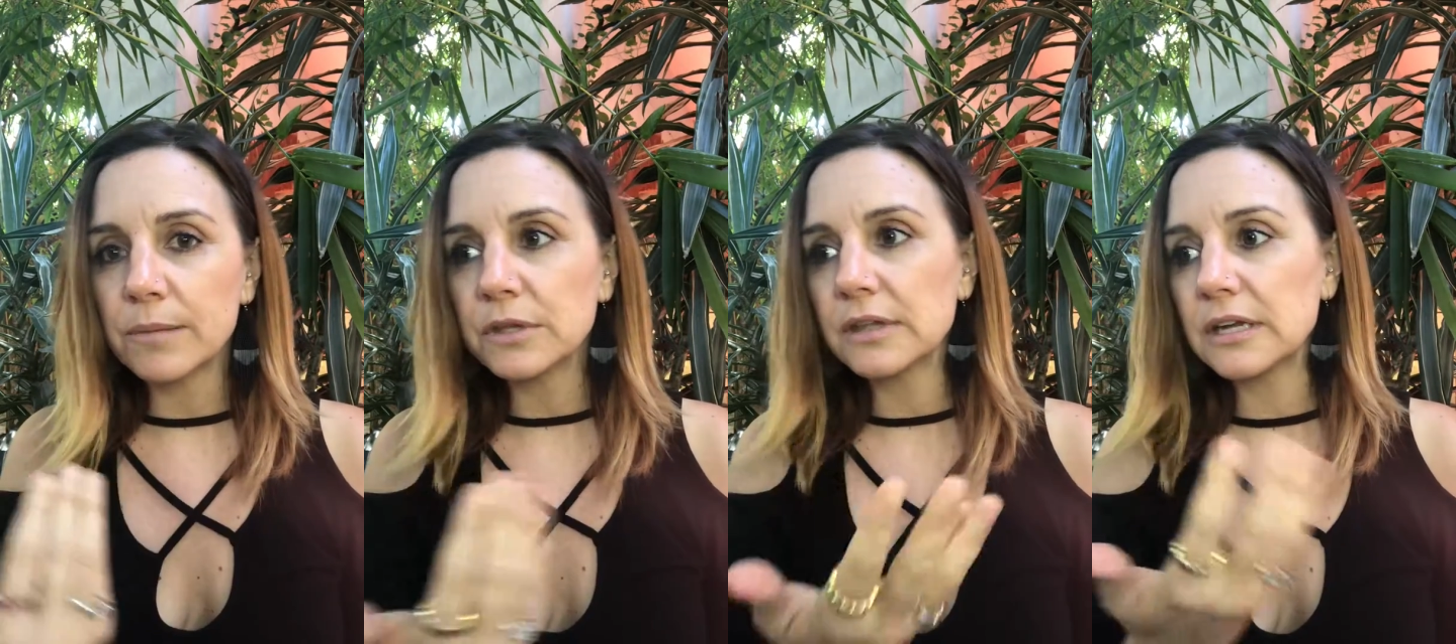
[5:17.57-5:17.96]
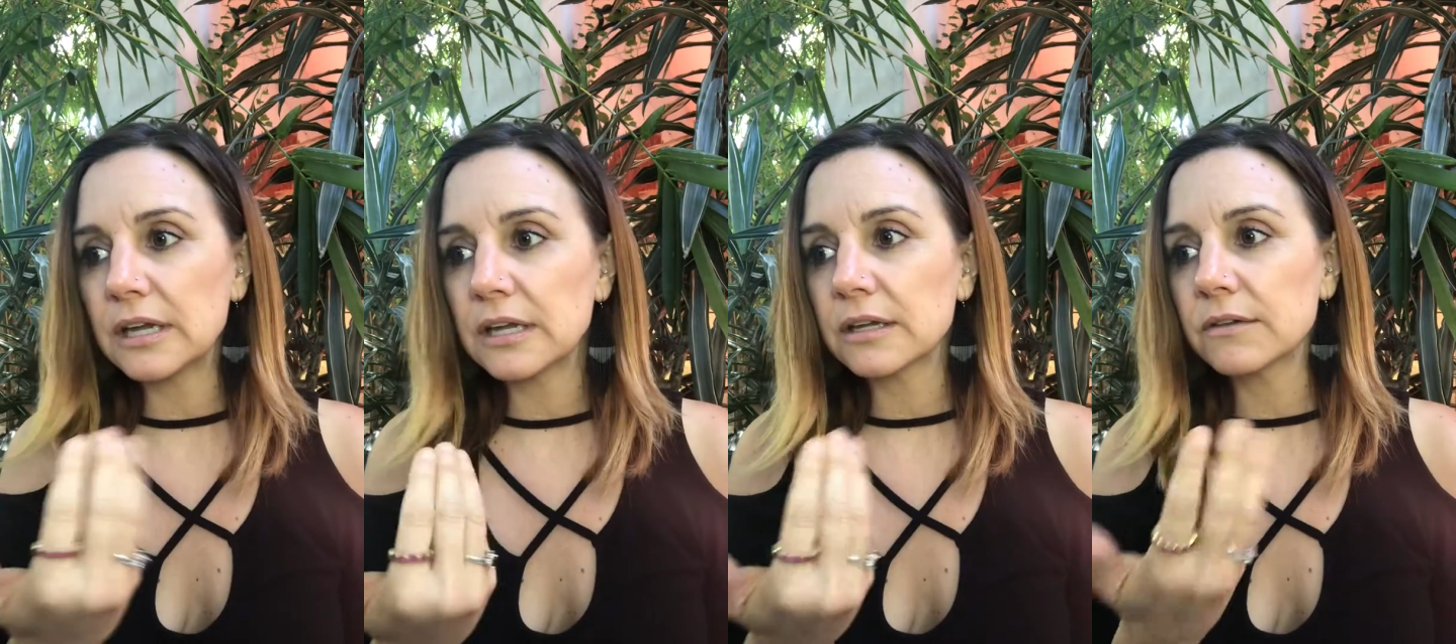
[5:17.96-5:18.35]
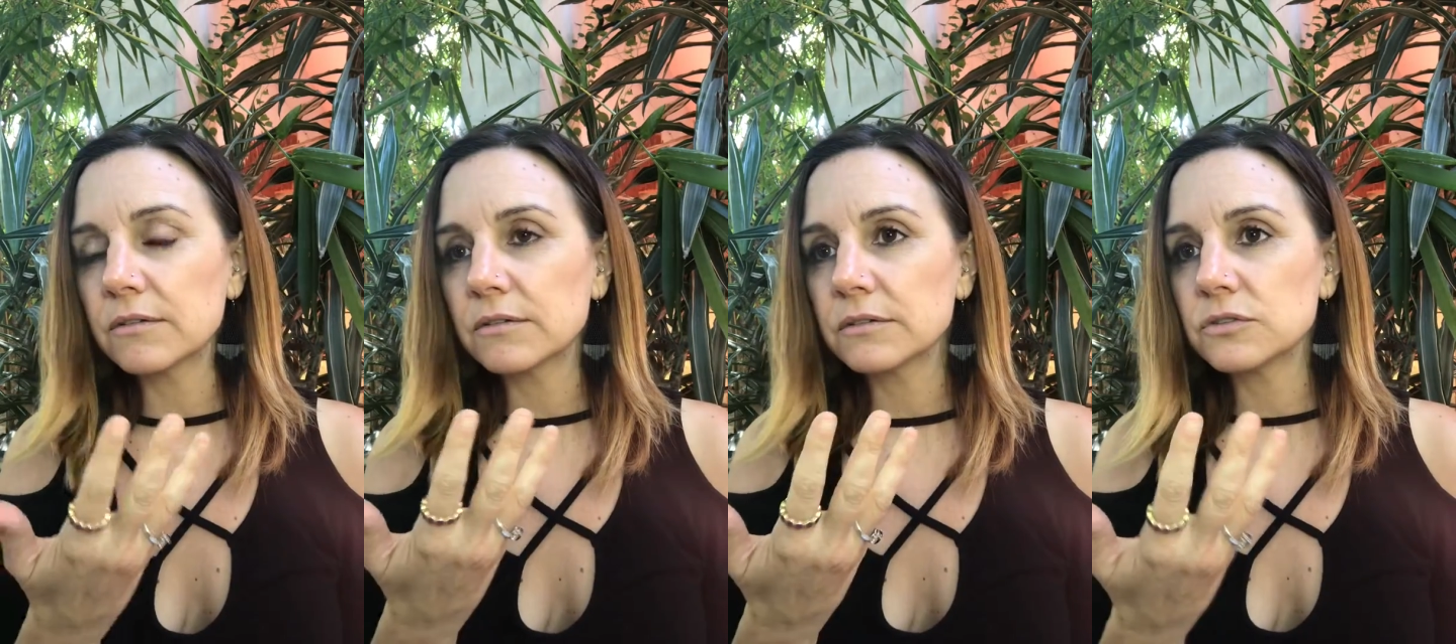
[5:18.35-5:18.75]
emulating
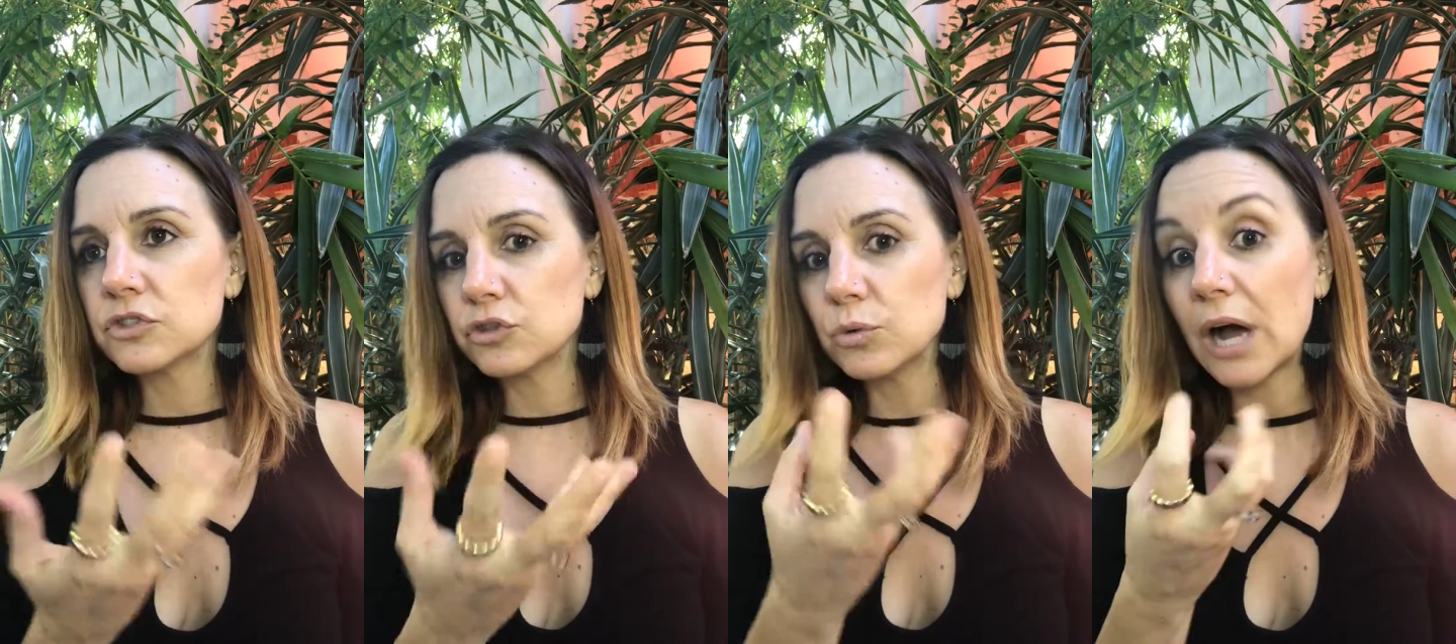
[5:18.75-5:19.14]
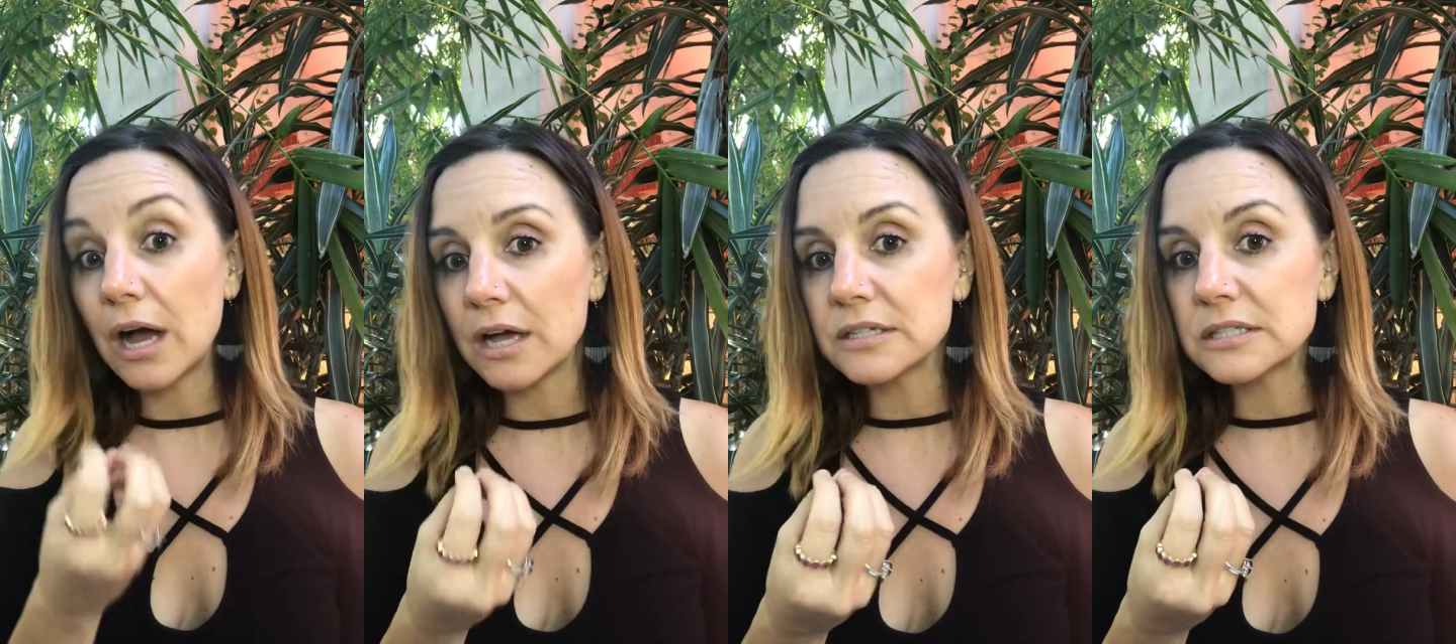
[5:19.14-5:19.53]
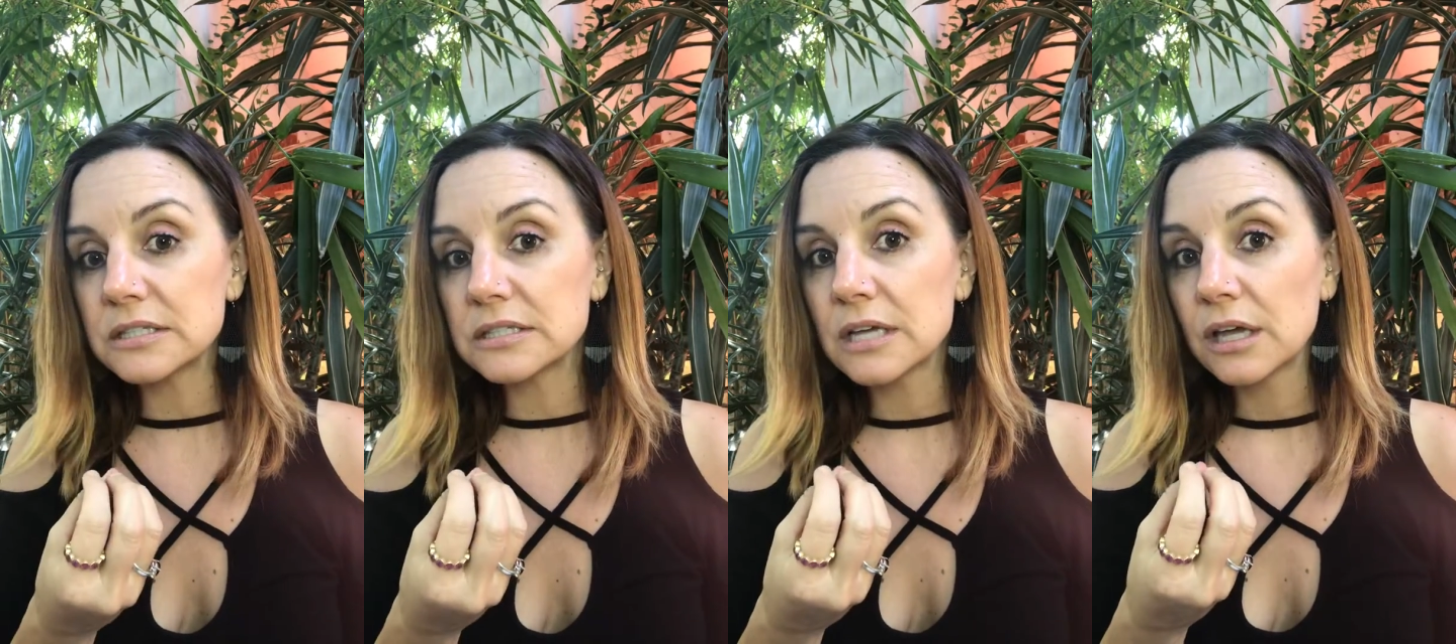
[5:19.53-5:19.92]
to
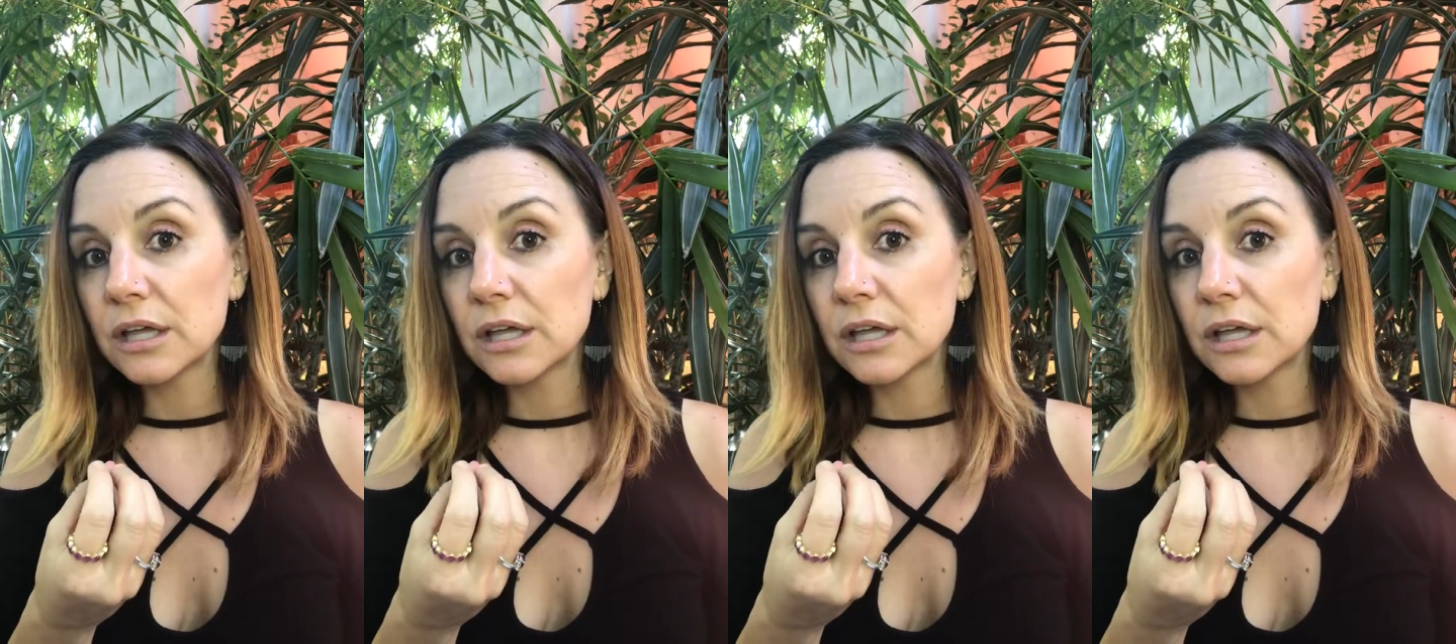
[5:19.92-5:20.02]
us,